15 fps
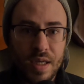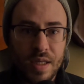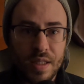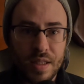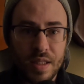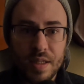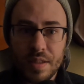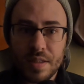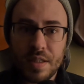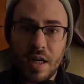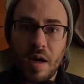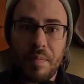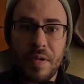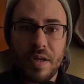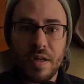This
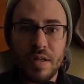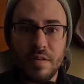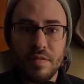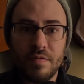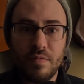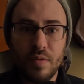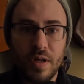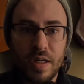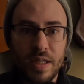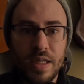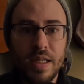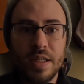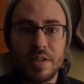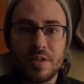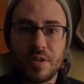topic of what
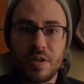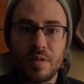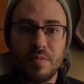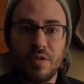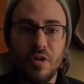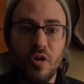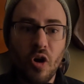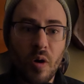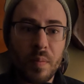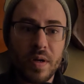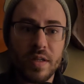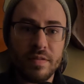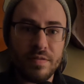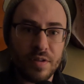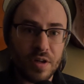he has termed
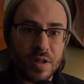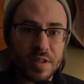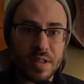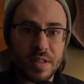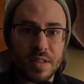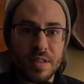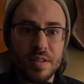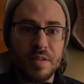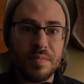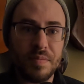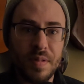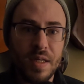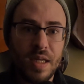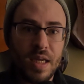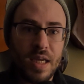normative
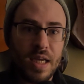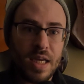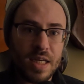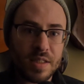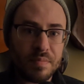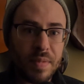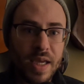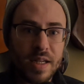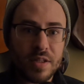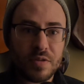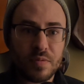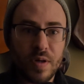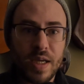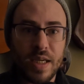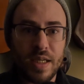narcissism has made its
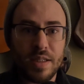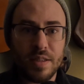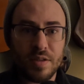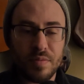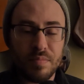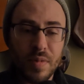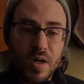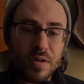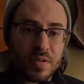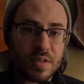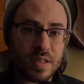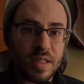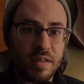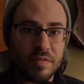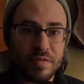way into
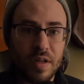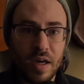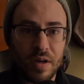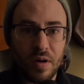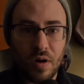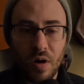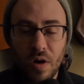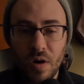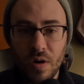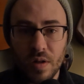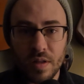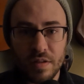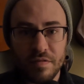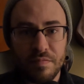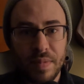most, if not
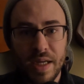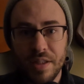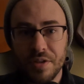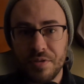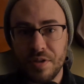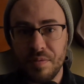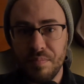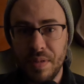all, of mainstream